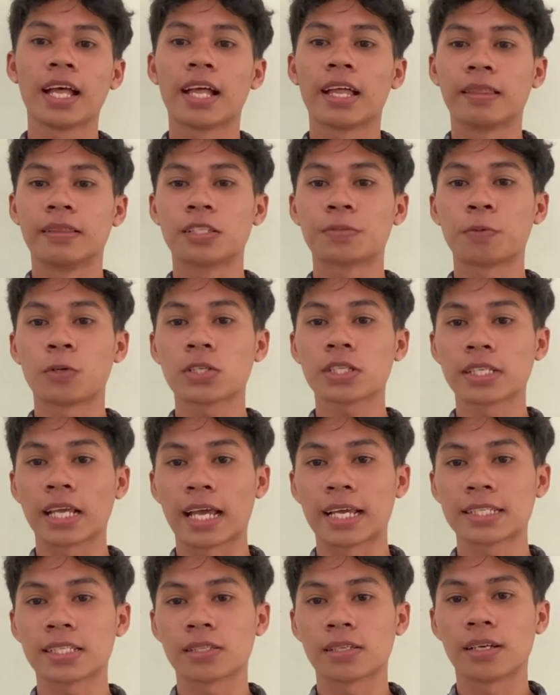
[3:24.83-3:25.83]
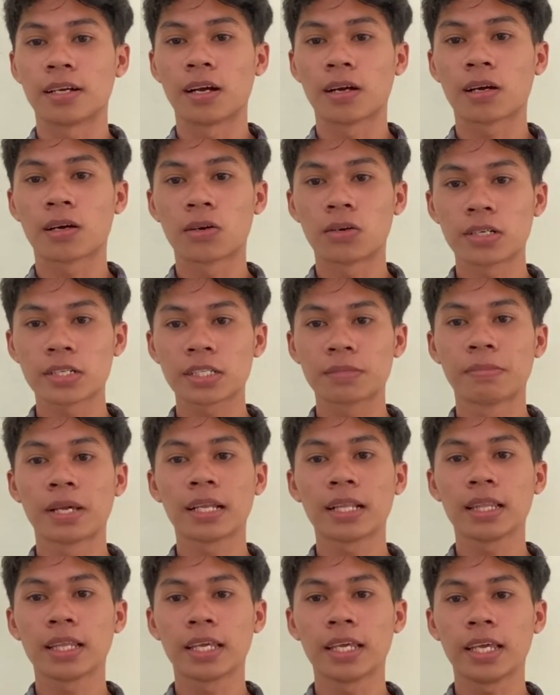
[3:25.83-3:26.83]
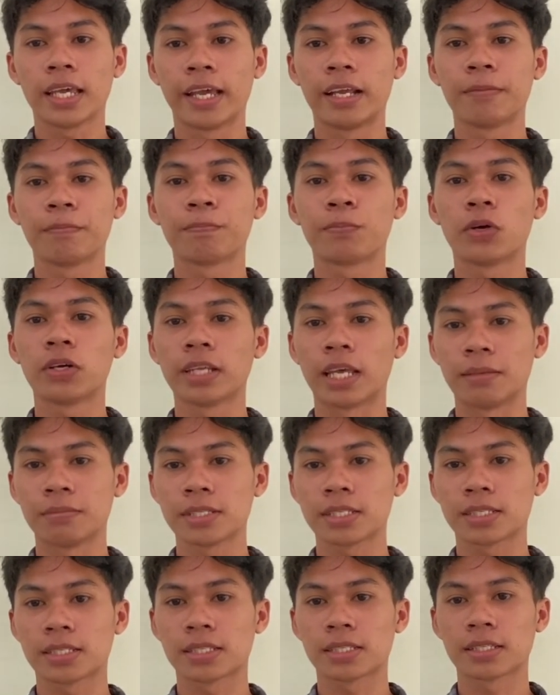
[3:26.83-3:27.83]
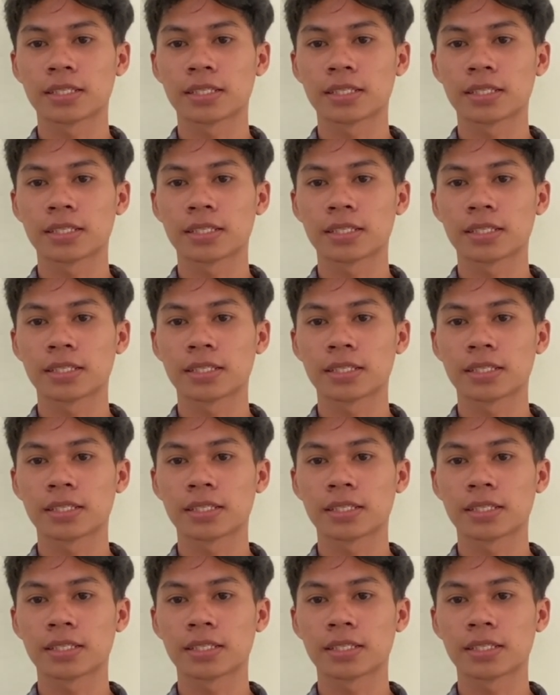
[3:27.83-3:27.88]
This process occurs mainly in opponents